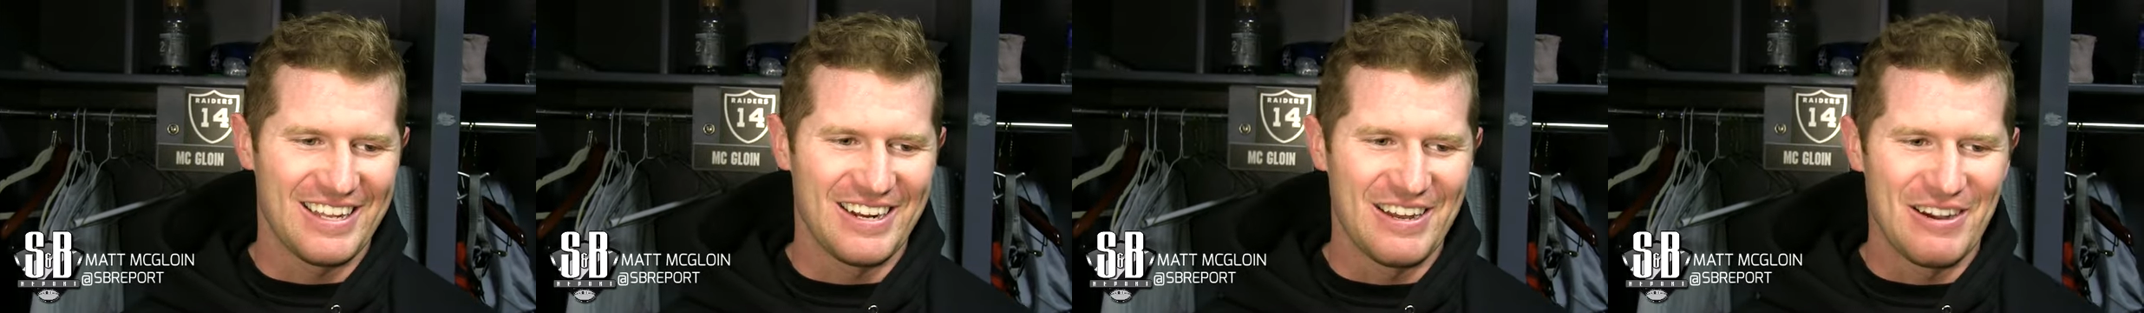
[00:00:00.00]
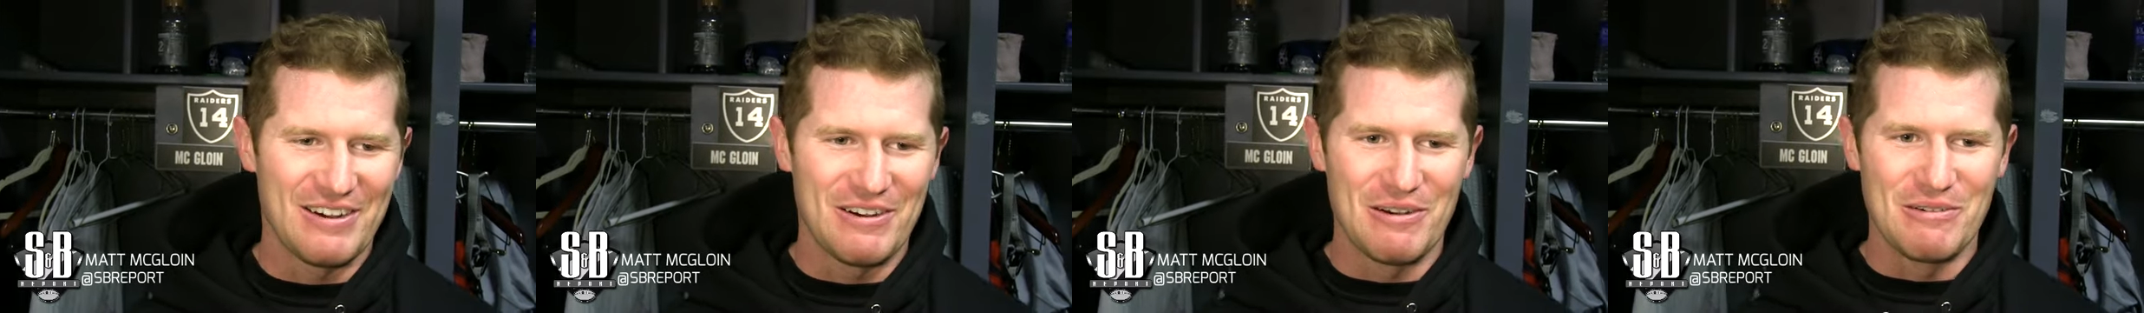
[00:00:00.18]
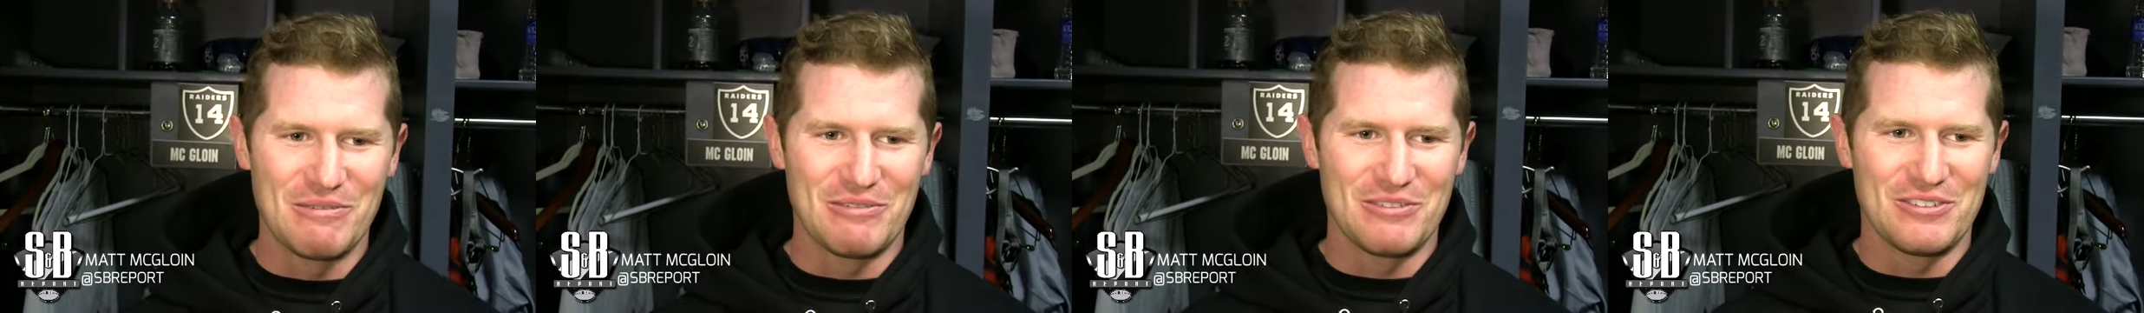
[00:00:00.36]

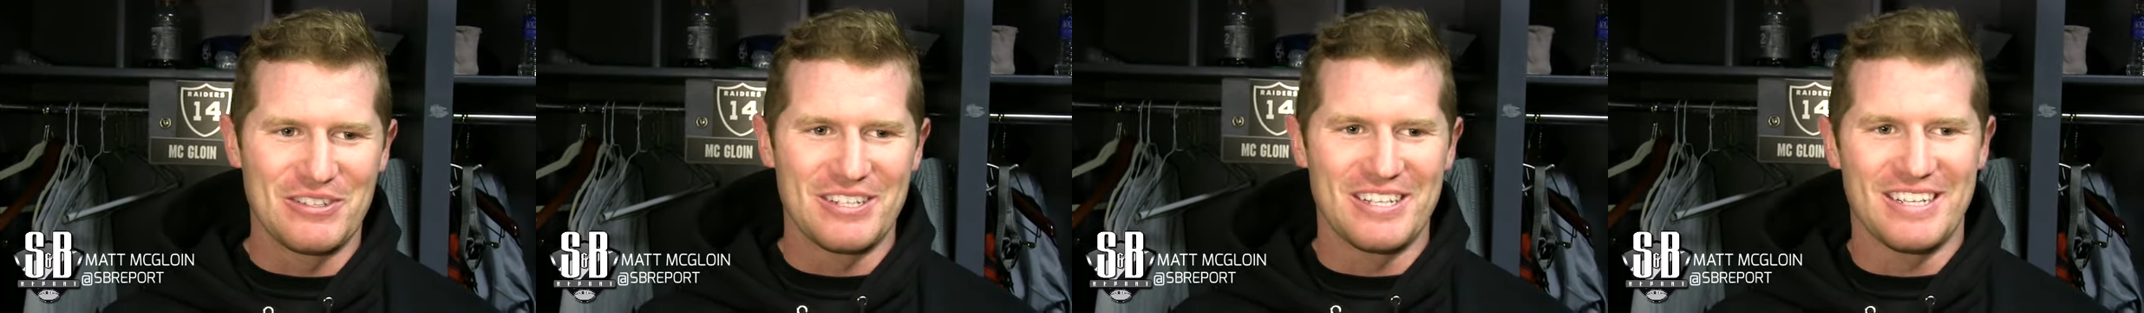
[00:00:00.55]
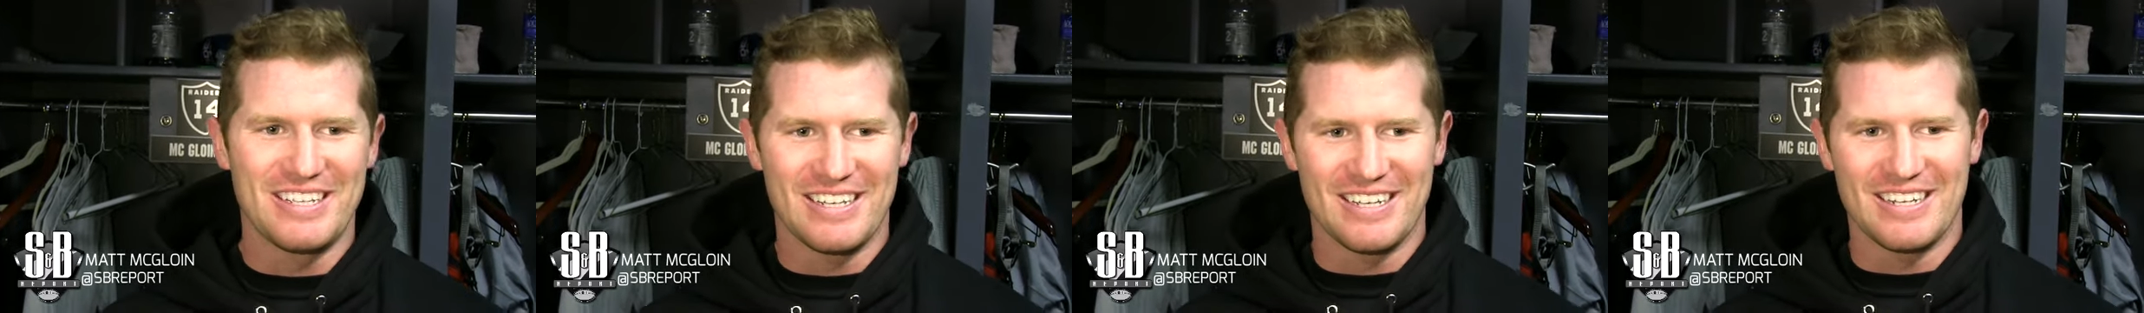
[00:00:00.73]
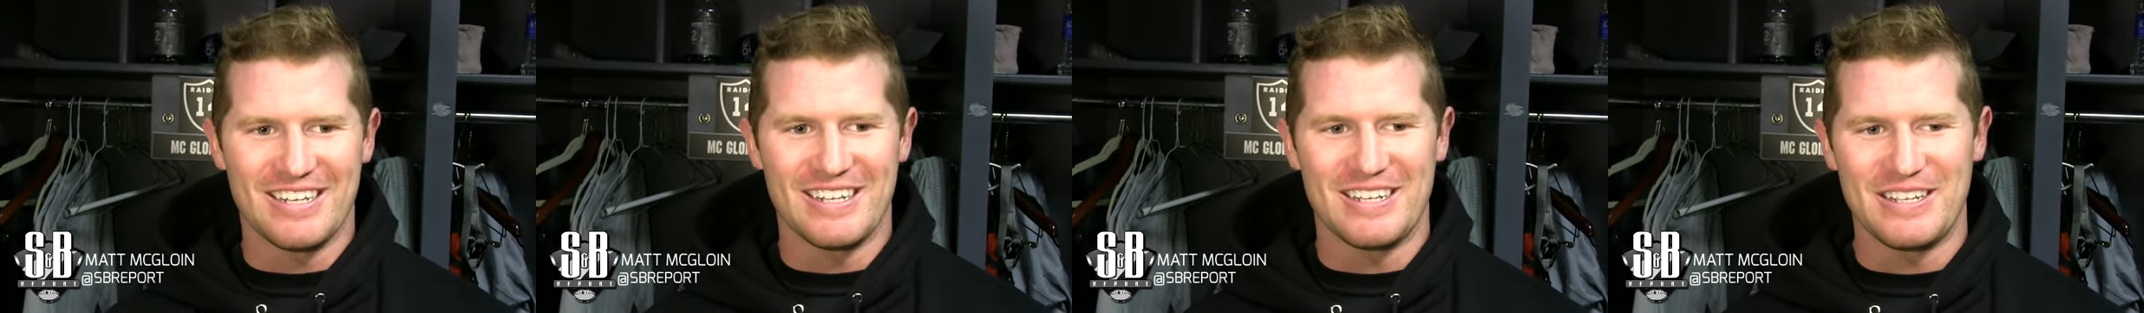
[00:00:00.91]

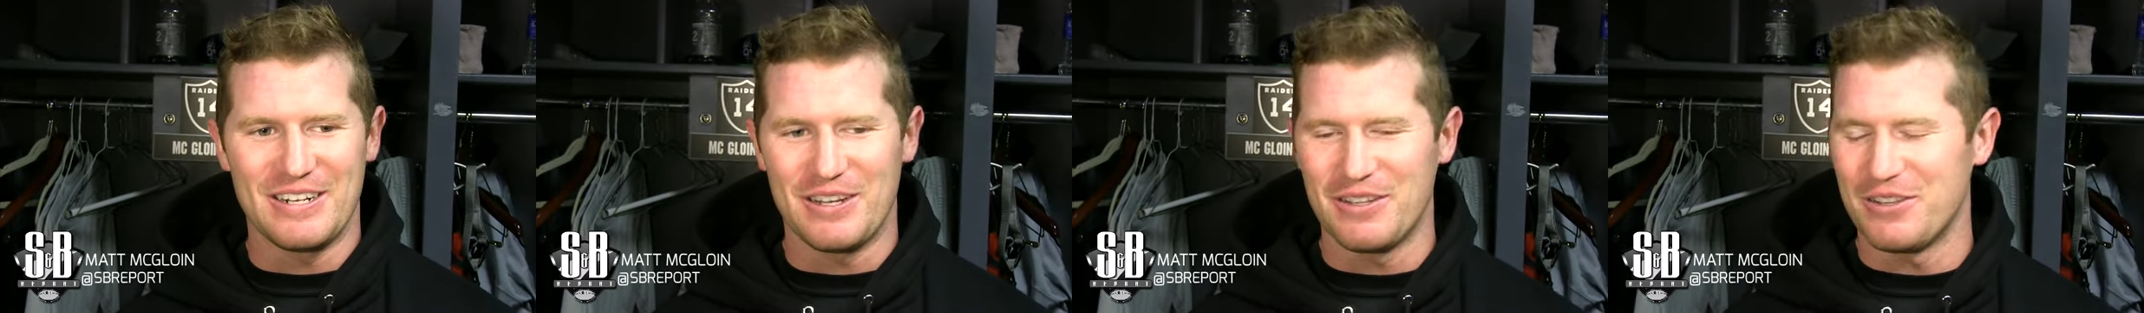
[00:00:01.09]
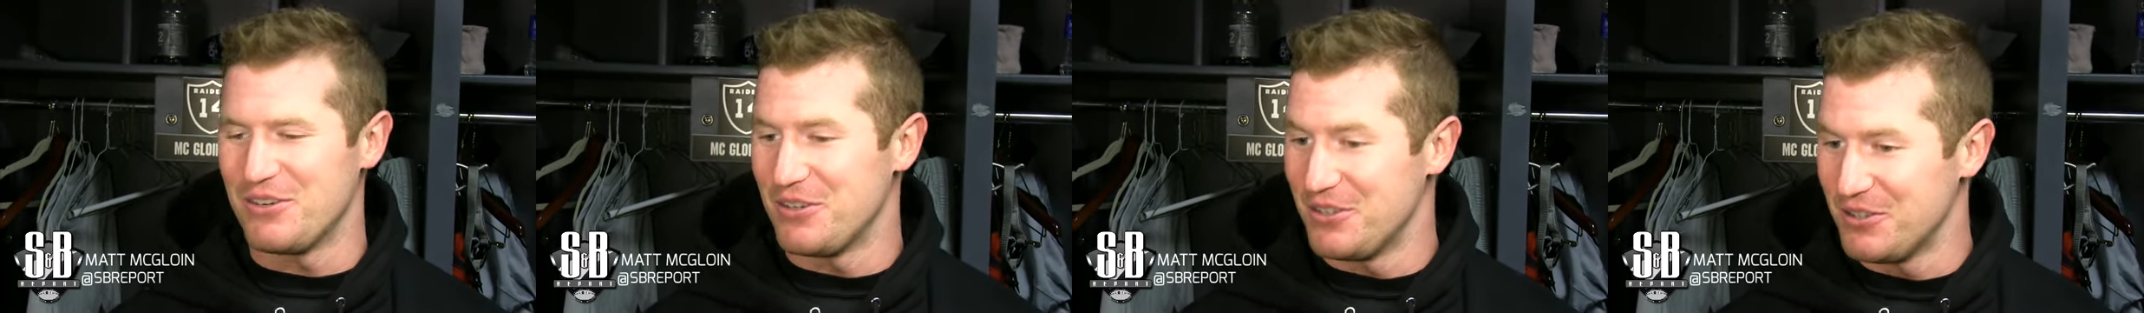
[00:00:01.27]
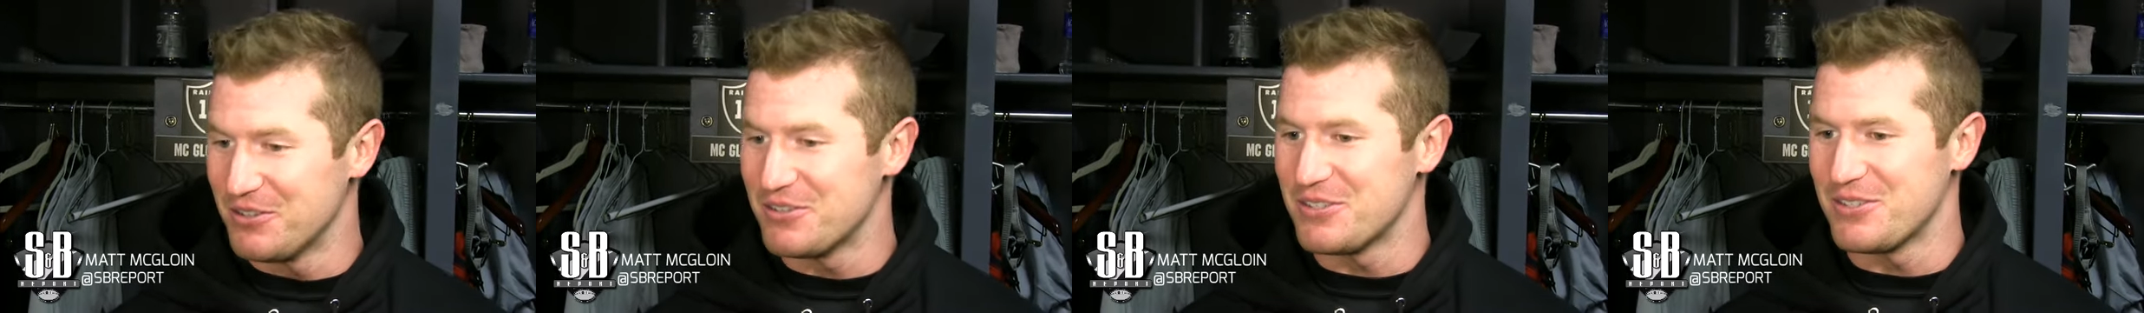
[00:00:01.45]
hopefully
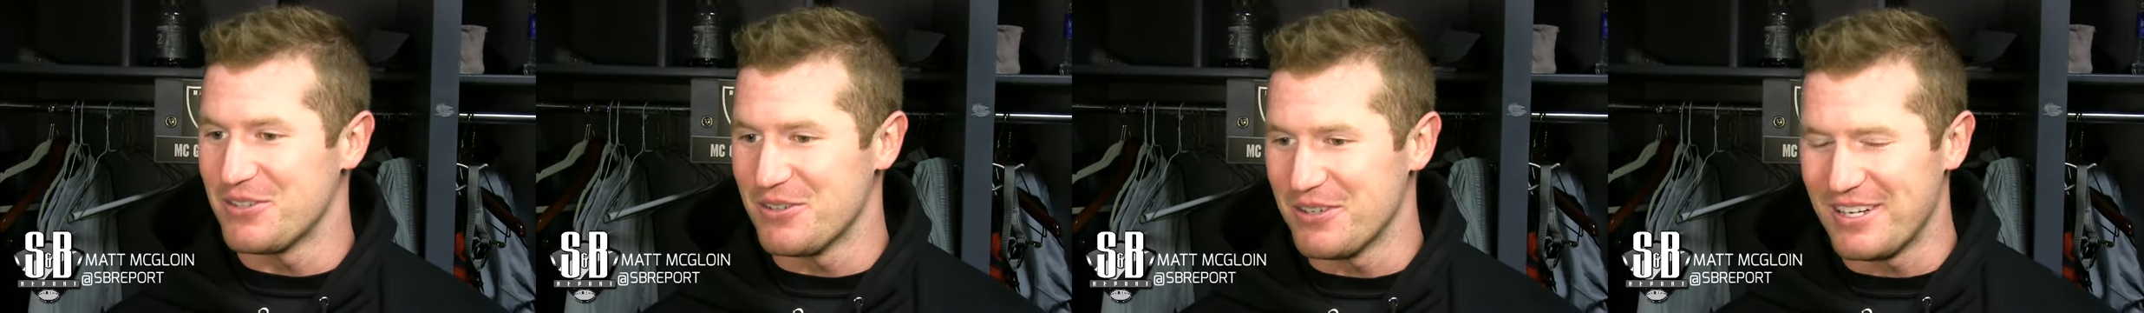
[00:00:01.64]
they're used